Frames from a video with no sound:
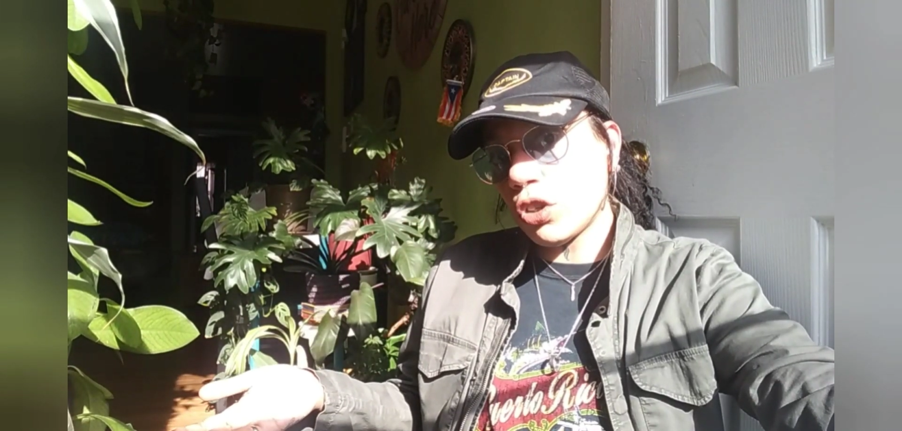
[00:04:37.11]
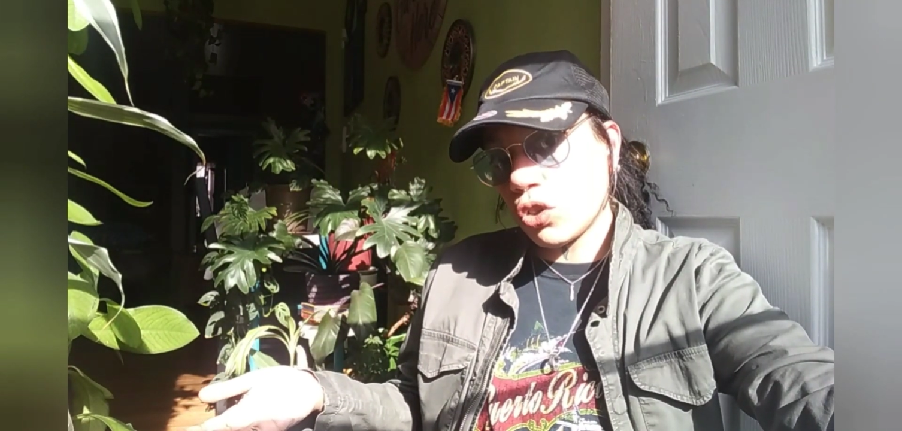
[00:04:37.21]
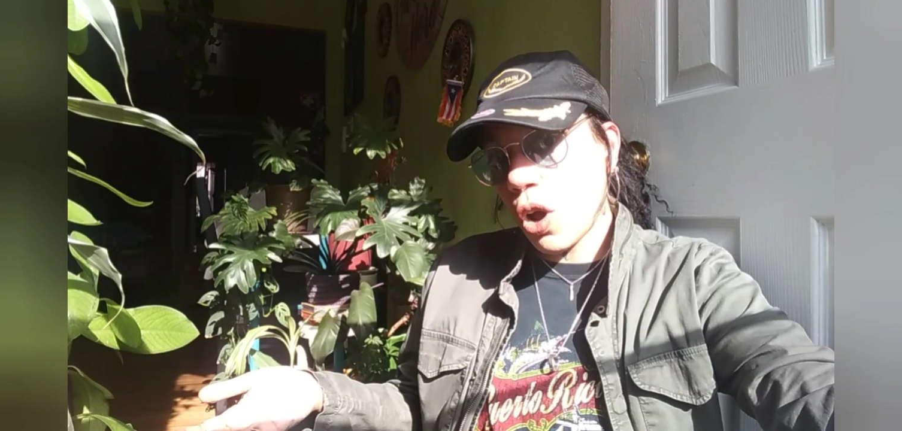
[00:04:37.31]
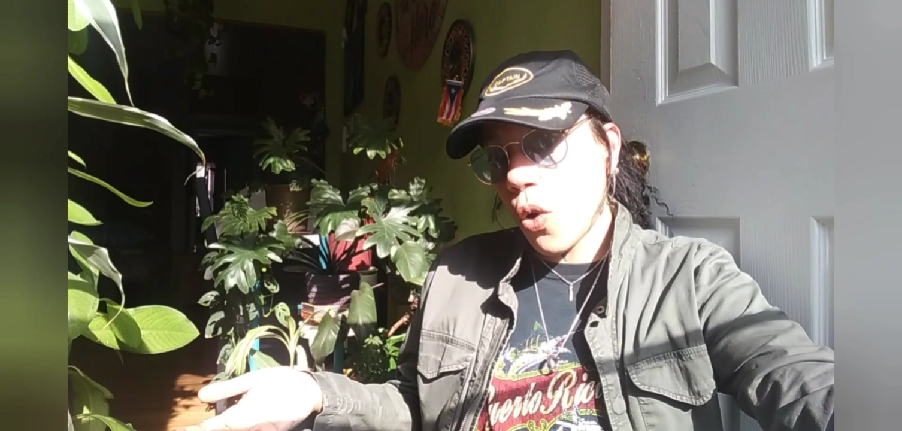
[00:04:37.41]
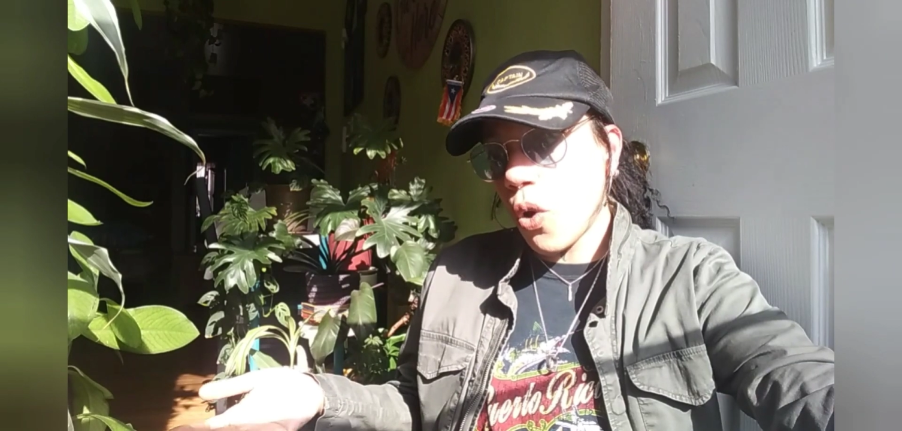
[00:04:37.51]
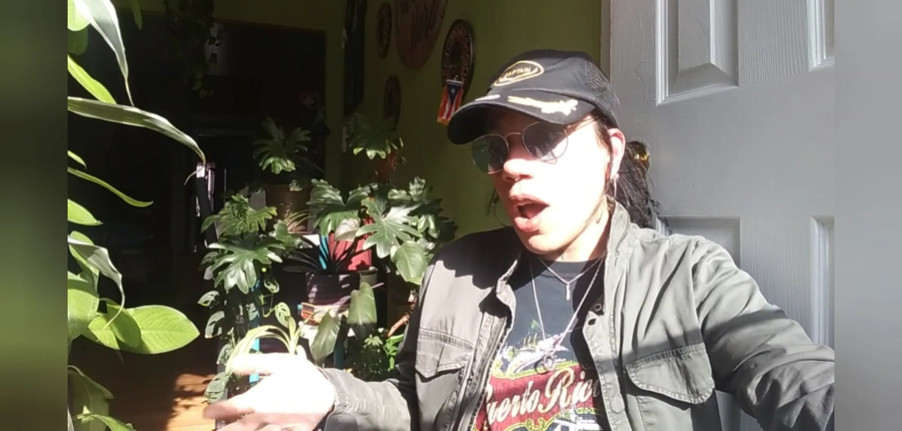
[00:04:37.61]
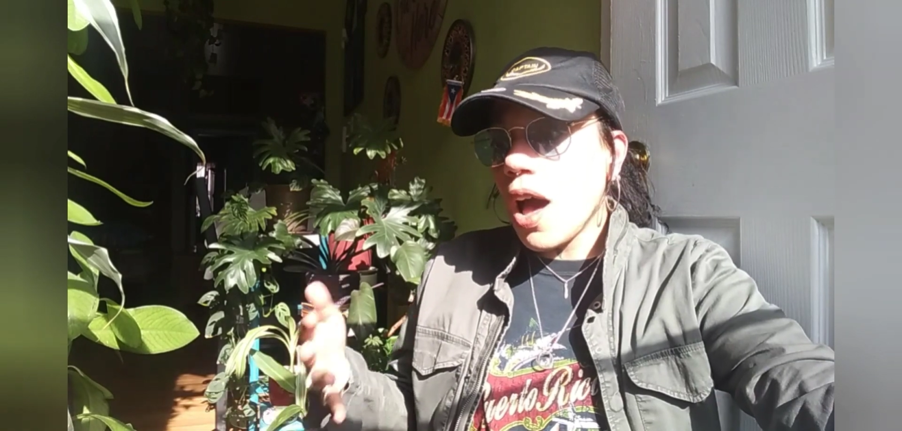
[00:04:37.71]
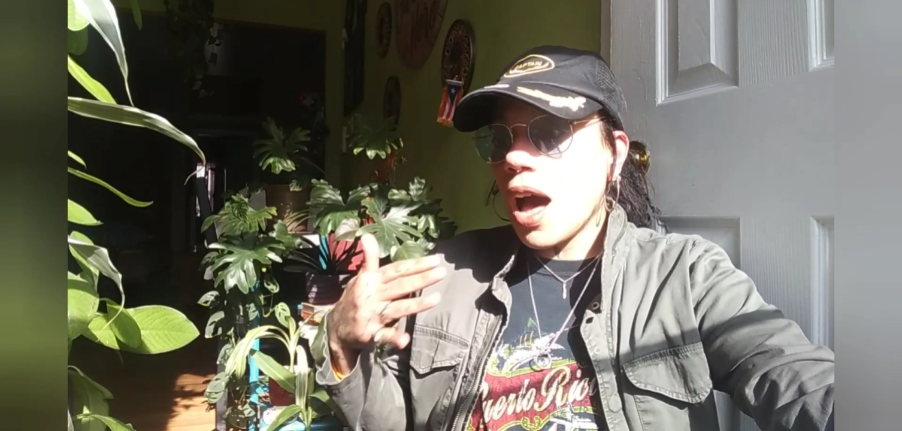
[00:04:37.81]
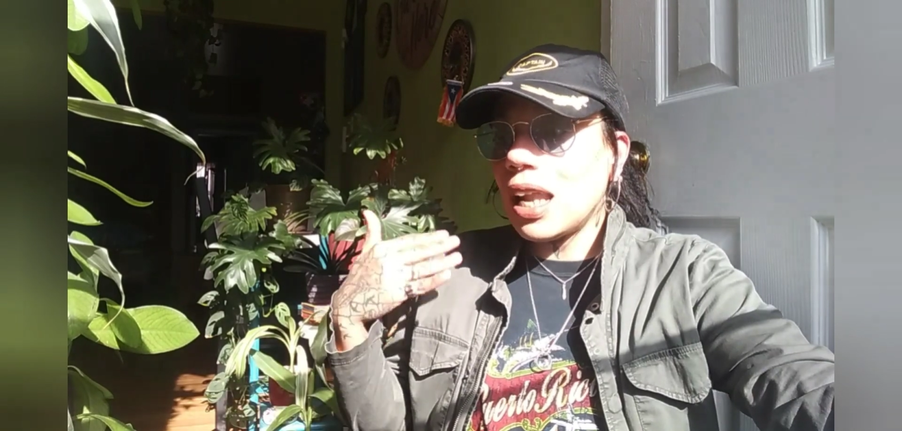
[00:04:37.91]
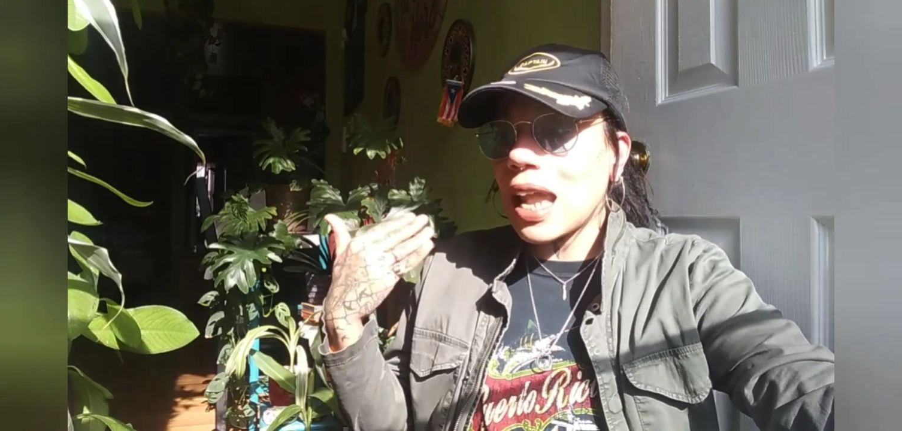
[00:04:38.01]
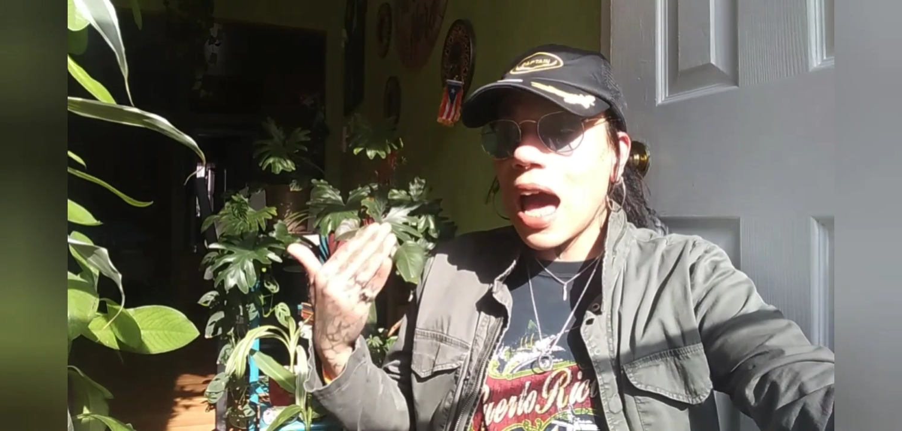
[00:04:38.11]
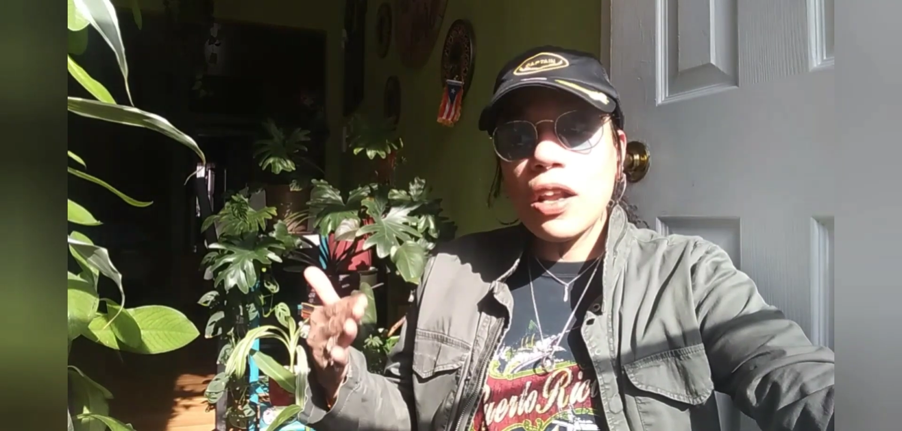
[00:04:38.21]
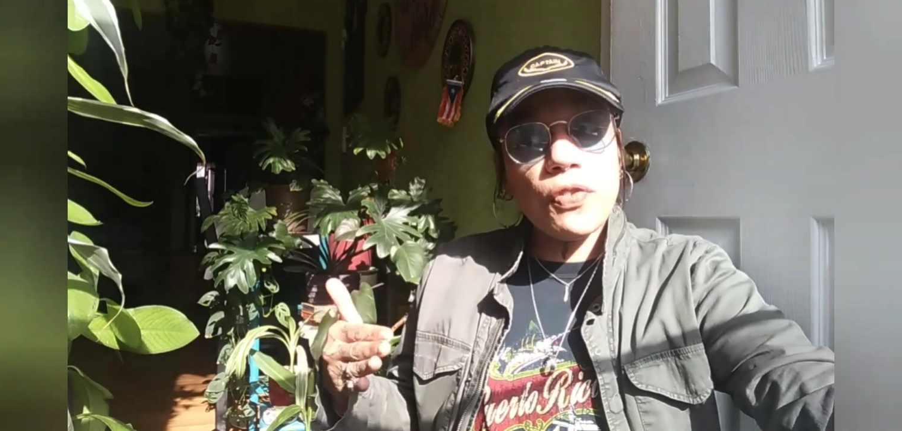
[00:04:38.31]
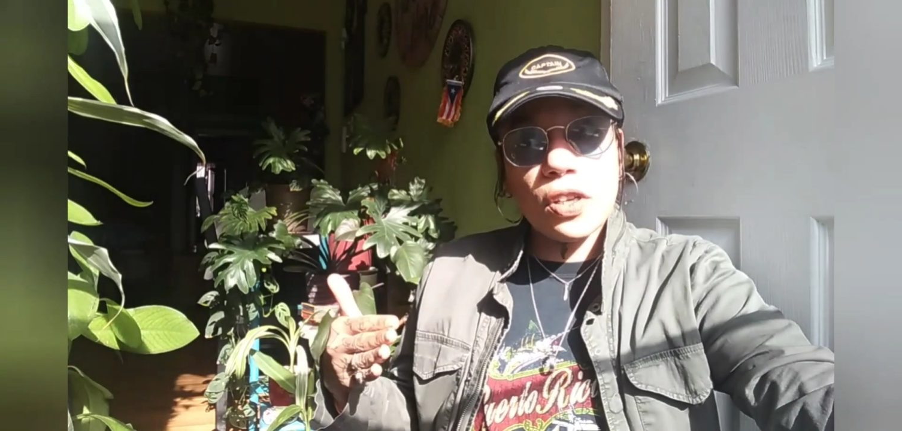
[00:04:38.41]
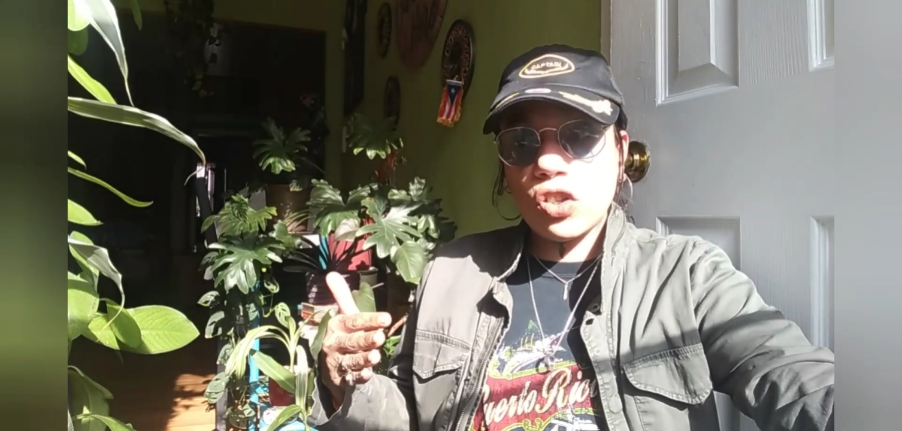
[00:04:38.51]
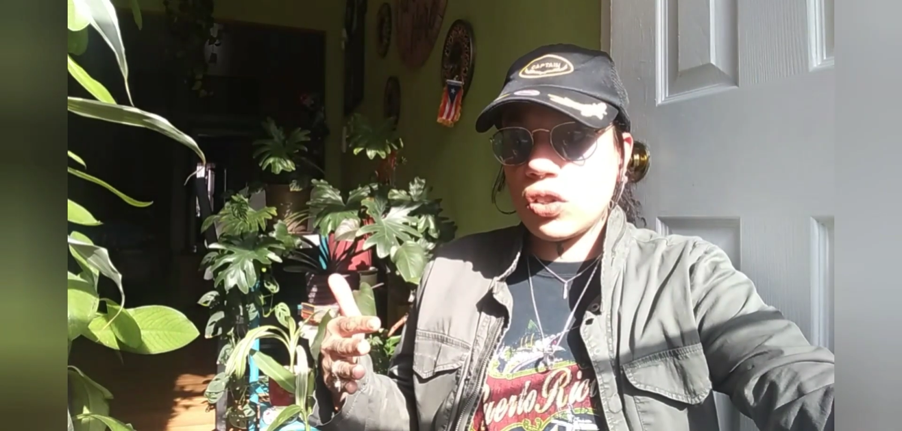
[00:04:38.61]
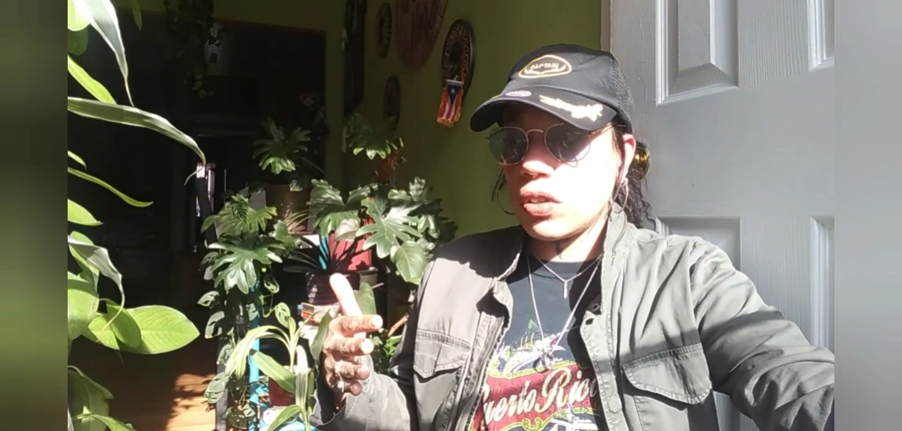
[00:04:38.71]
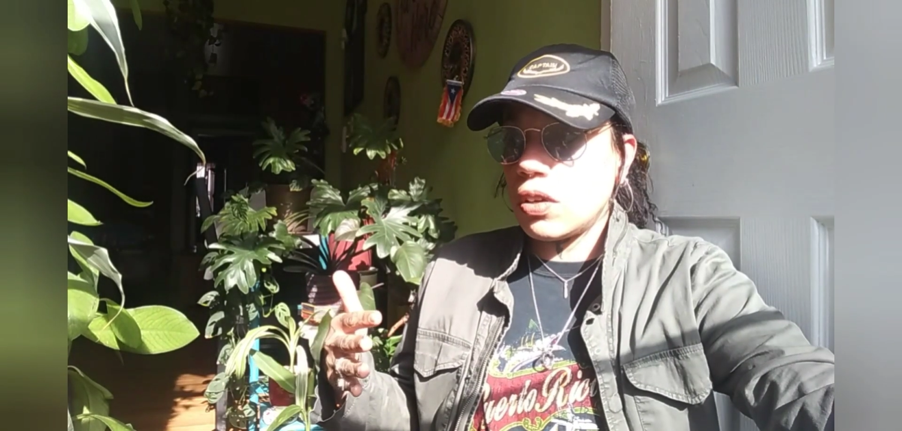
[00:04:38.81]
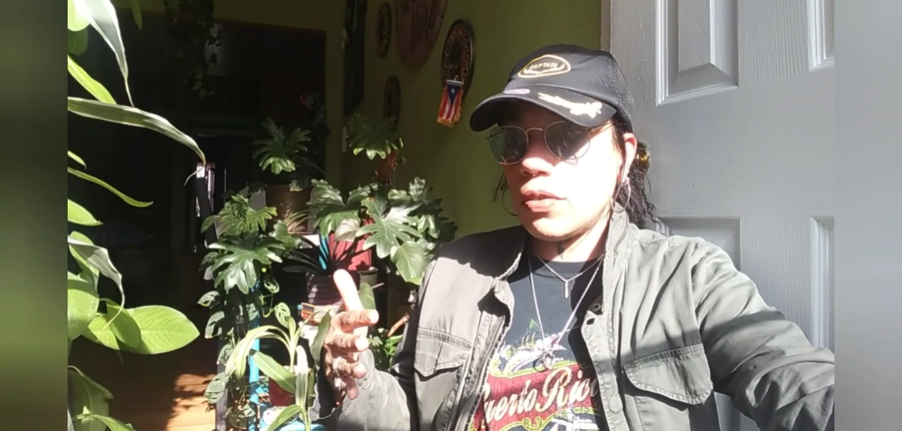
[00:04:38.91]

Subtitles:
show, a lot of us